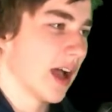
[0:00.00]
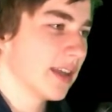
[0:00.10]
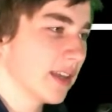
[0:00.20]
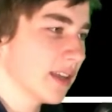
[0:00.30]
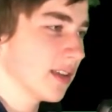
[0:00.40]
I
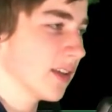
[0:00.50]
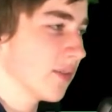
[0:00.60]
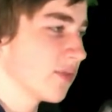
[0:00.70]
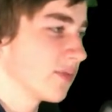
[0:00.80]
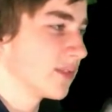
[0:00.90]
didn't get
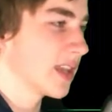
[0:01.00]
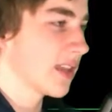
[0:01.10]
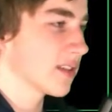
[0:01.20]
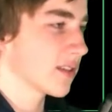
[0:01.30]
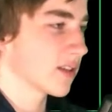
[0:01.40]
enough
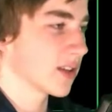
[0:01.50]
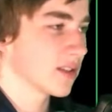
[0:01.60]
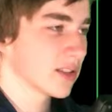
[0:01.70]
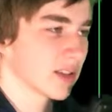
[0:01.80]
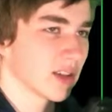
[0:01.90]
death or
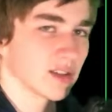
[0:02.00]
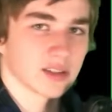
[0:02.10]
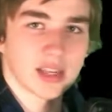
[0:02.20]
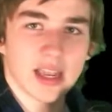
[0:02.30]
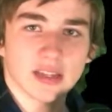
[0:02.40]
kills to kill
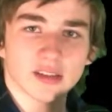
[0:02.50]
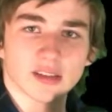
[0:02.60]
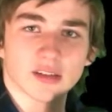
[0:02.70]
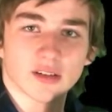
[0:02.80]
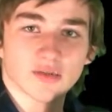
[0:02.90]

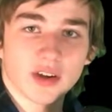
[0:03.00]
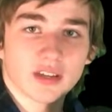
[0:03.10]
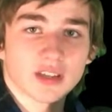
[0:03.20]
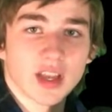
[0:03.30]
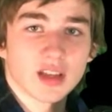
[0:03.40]
Sans or
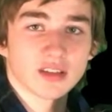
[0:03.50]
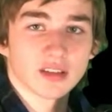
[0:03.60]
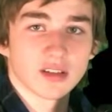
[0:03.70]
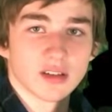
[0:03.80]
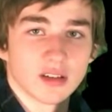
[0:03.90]
fight Sans.